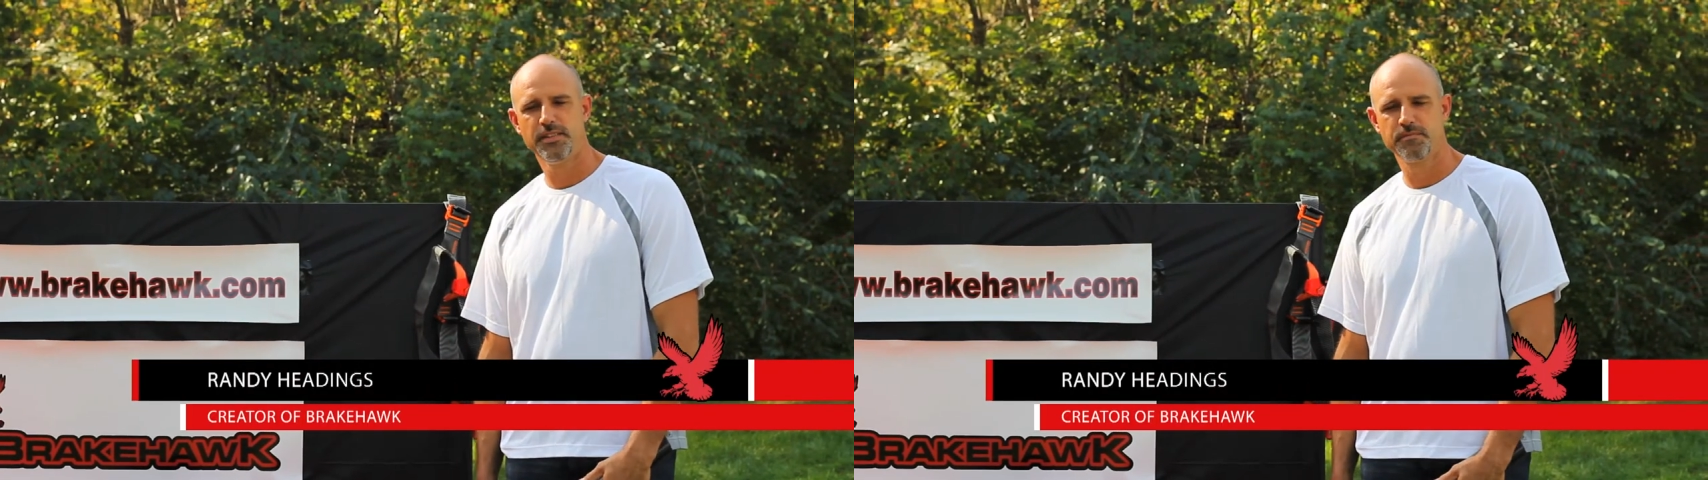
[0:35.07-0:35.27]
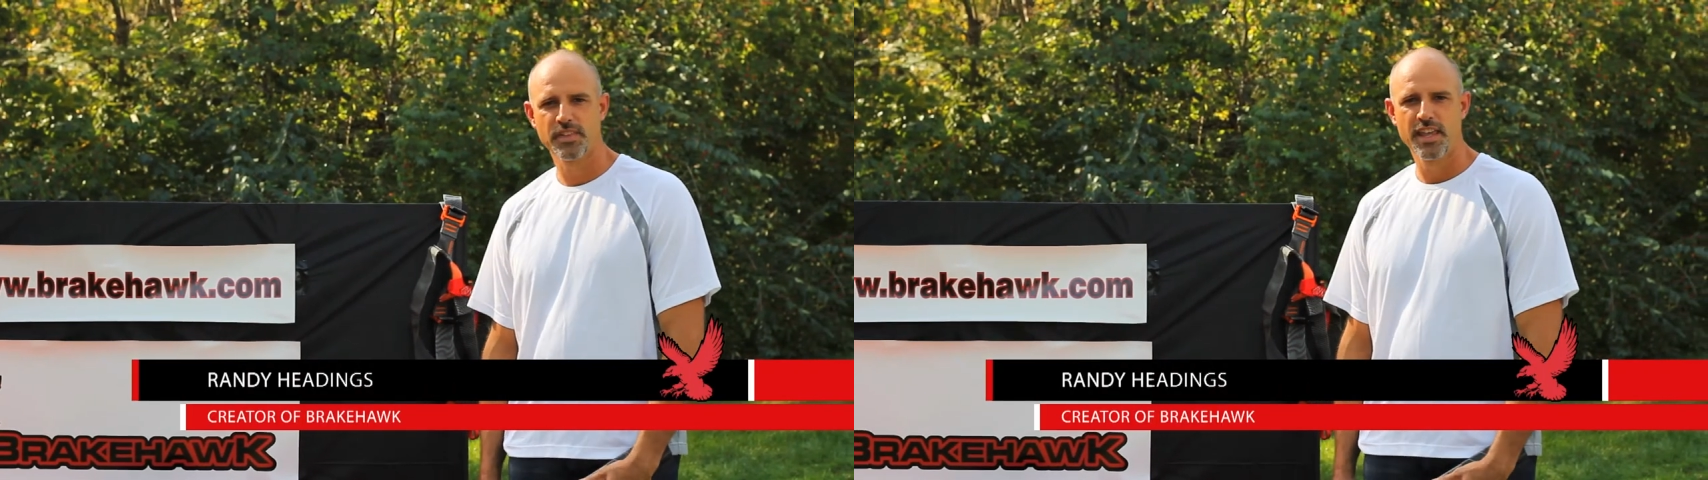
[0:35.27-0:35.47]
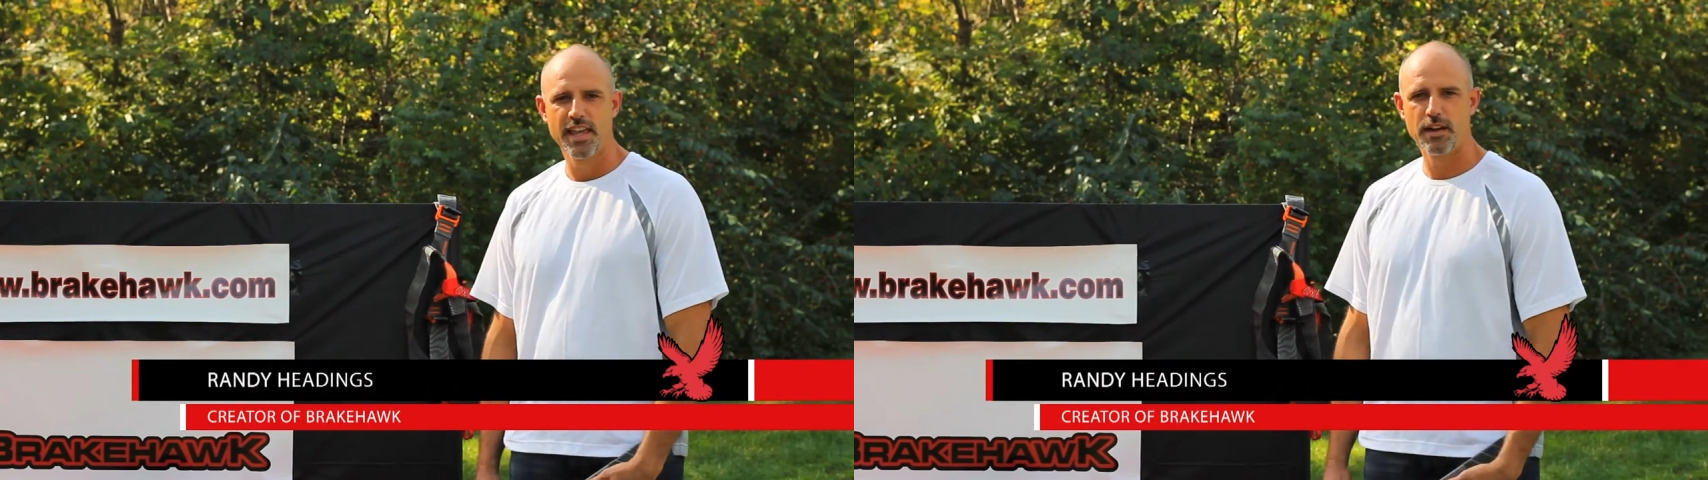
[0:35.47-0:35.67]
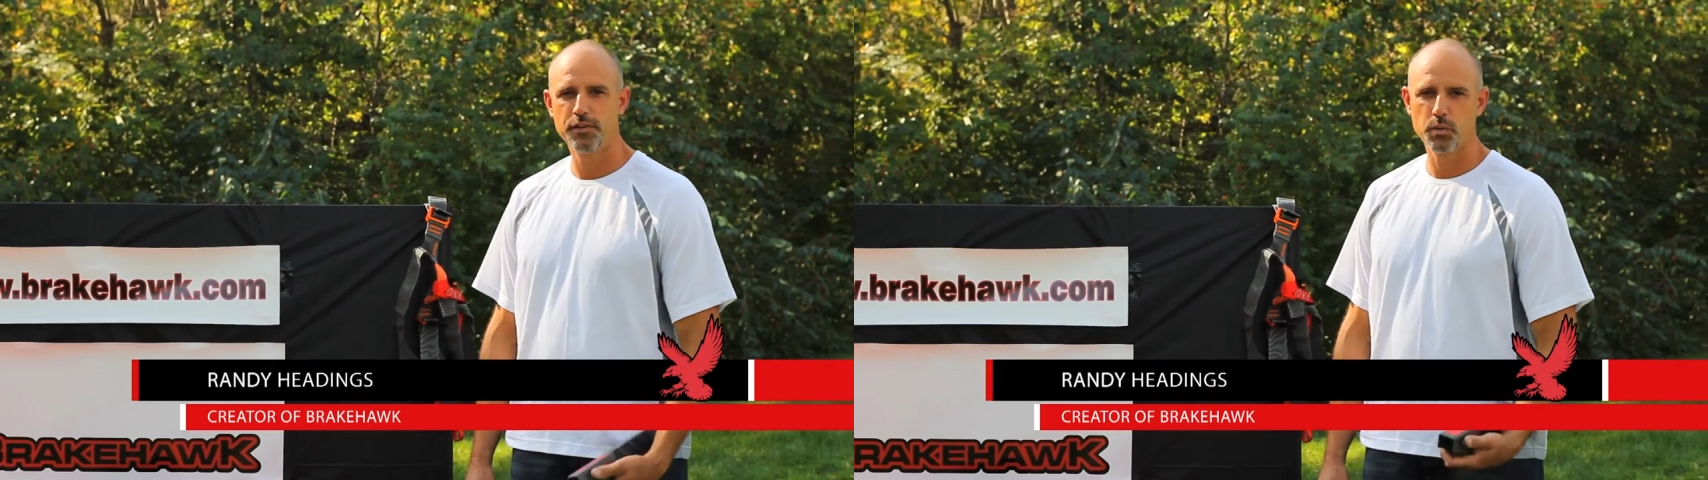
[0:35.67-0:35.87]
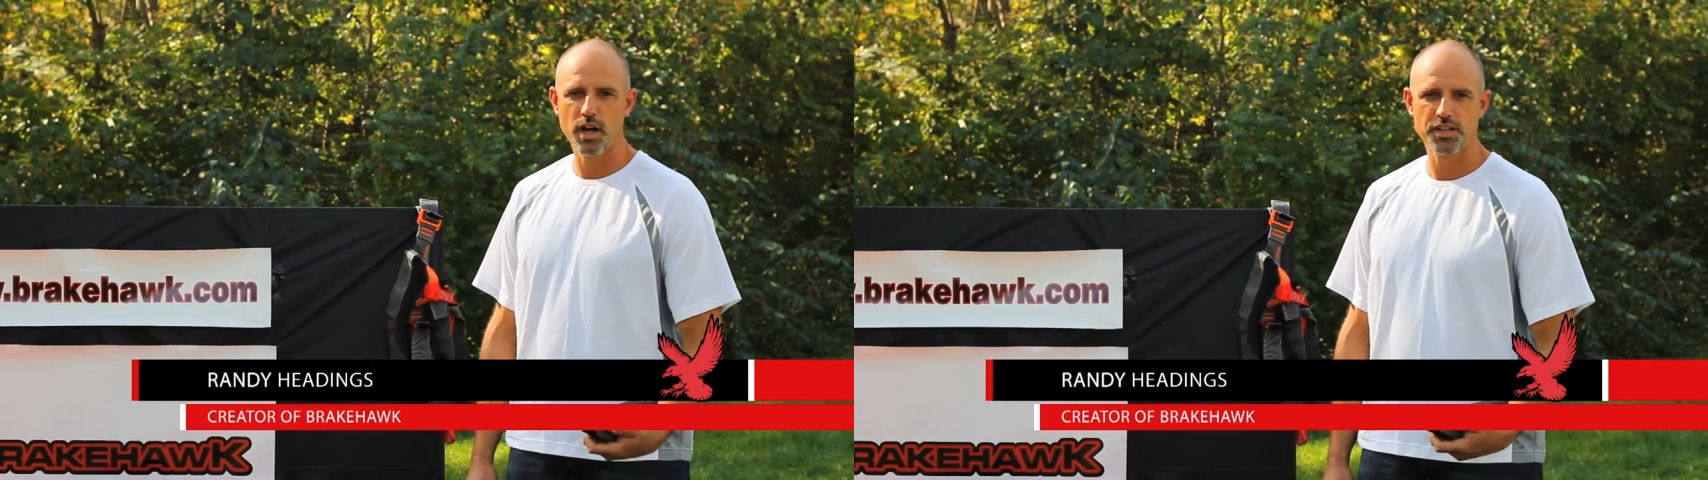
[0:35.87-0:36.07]
And if
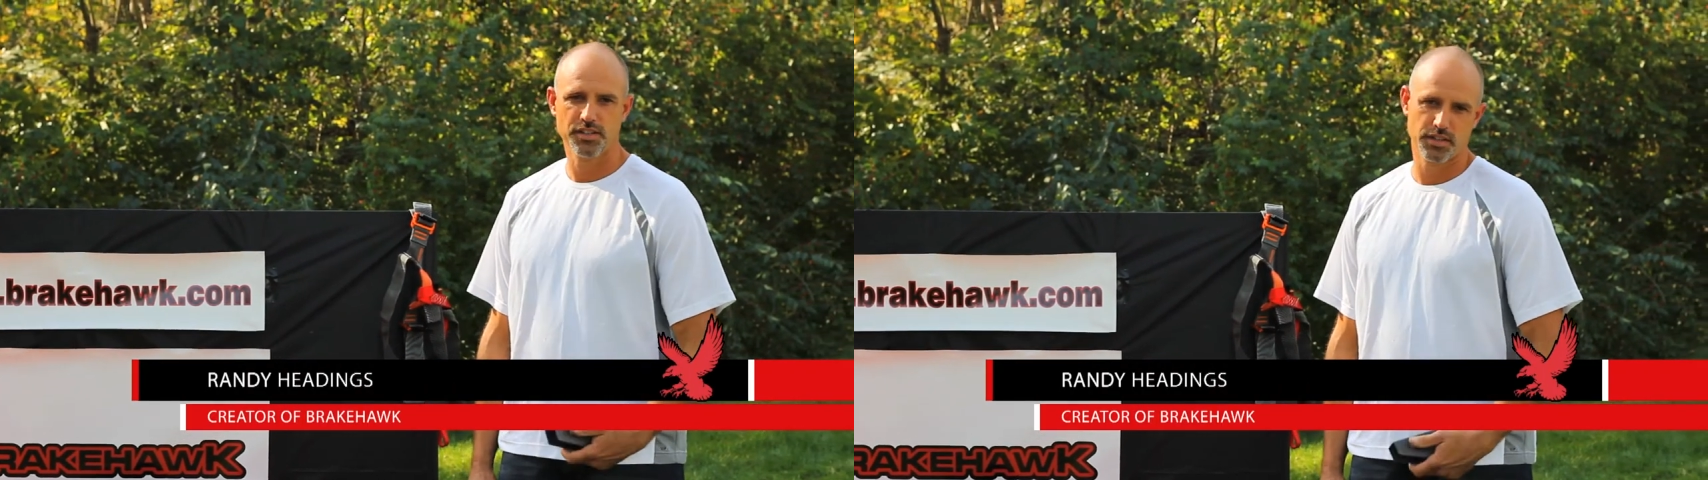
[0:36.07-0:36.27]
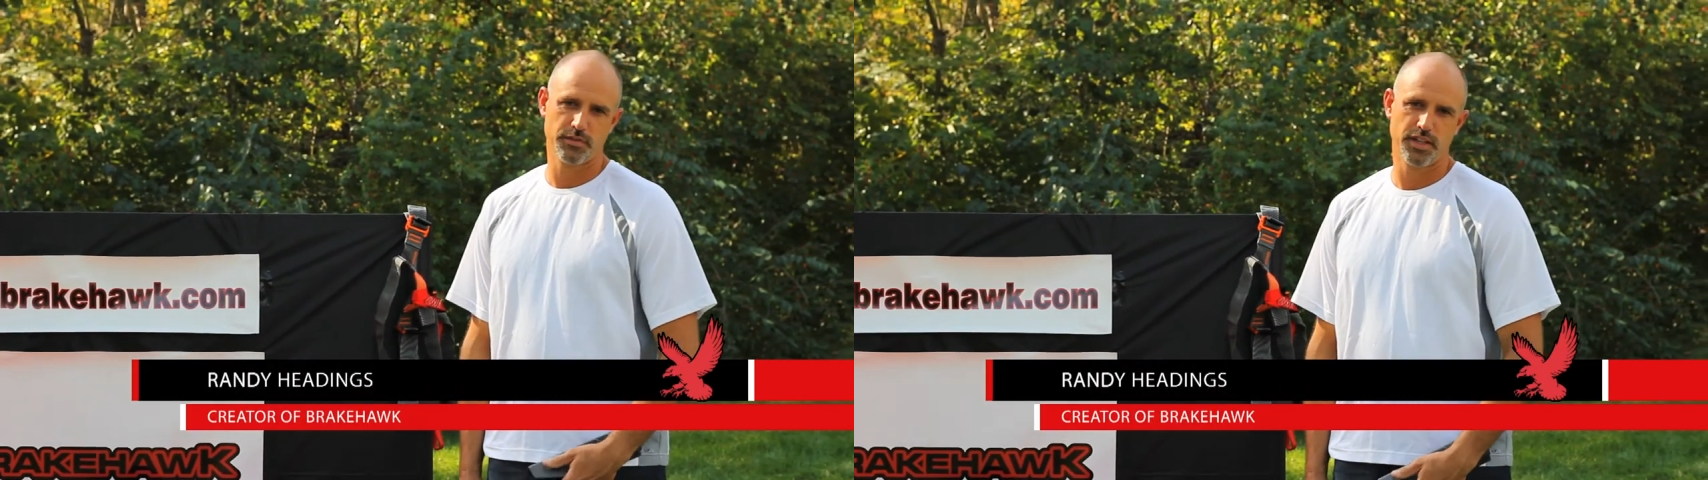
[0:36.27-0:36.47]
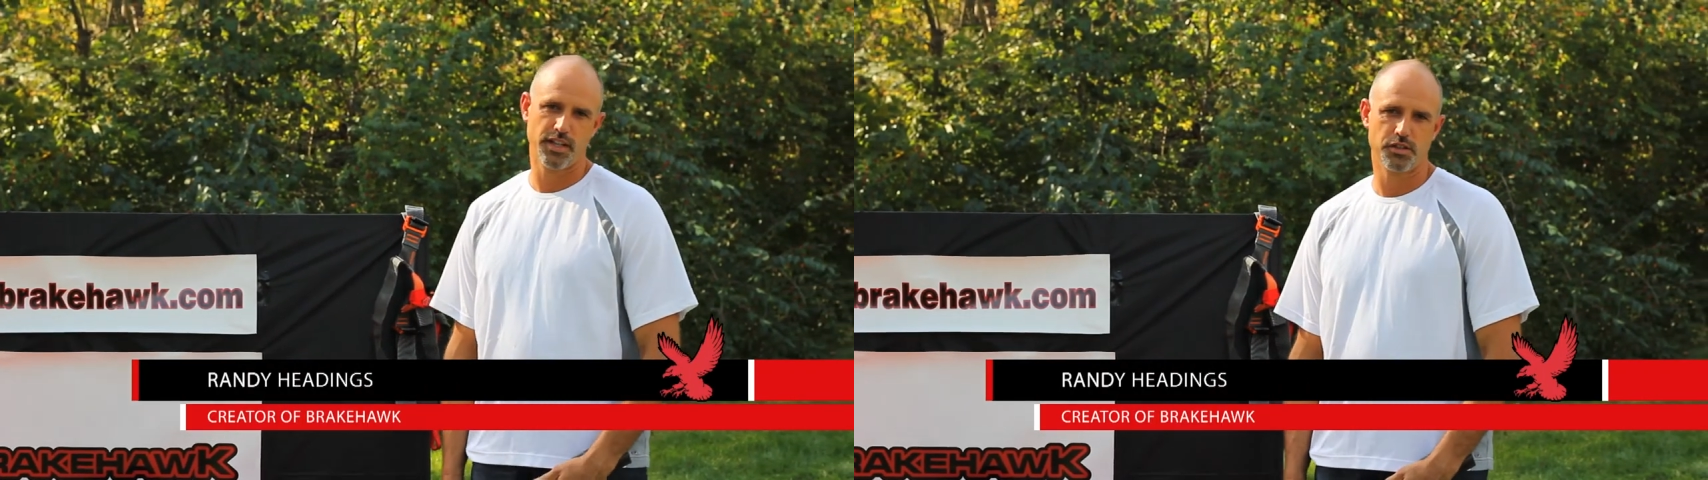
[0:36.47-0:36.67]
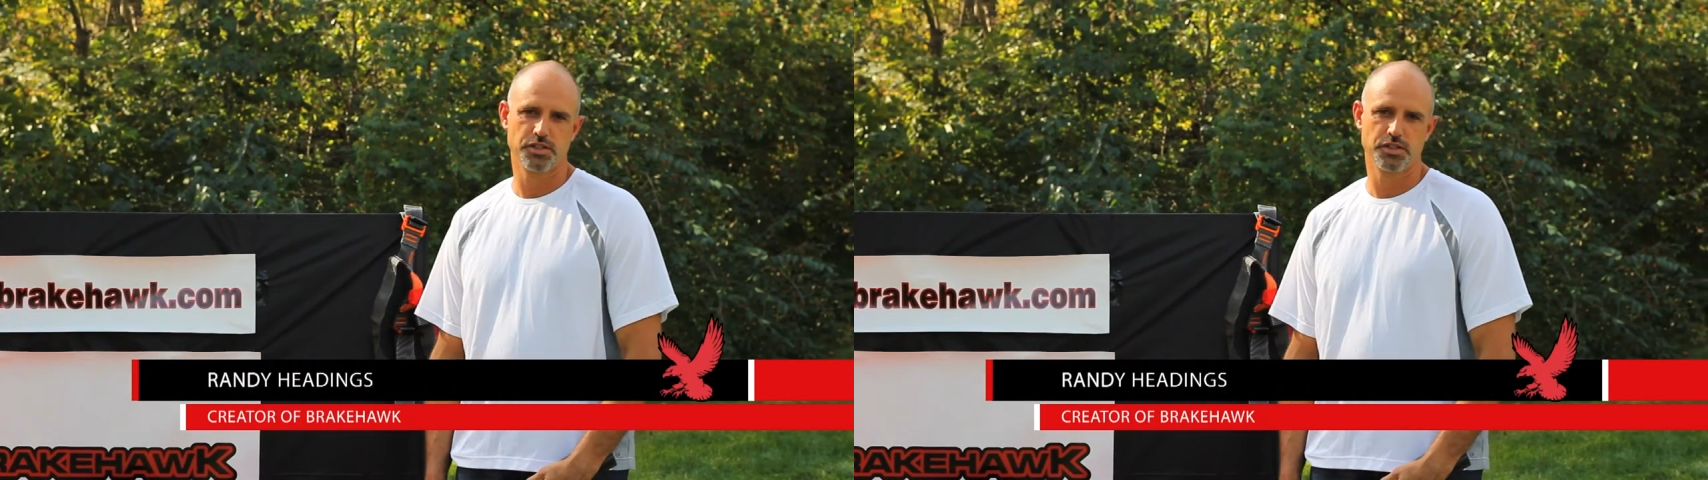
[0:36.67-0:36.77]
you're watching this video,